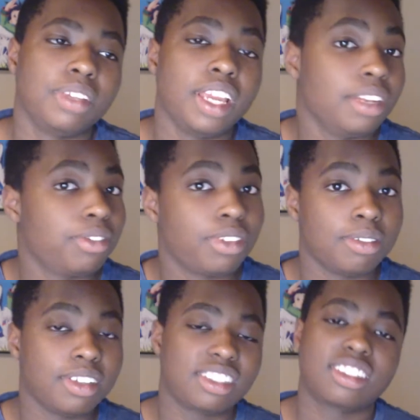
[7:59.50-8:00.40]

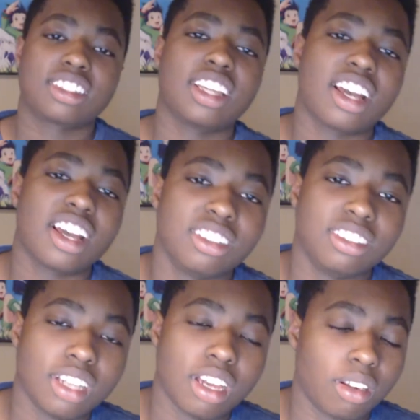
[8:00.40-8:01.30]
infamous
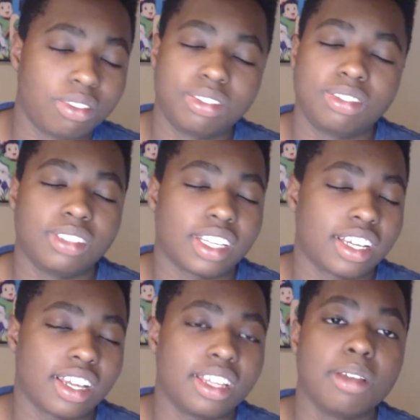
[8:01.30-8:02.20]
guy, or not
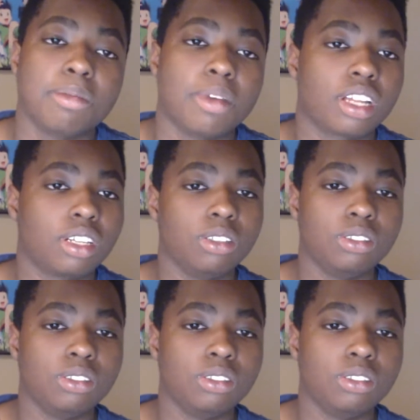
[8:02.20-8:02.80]
Guy, Madara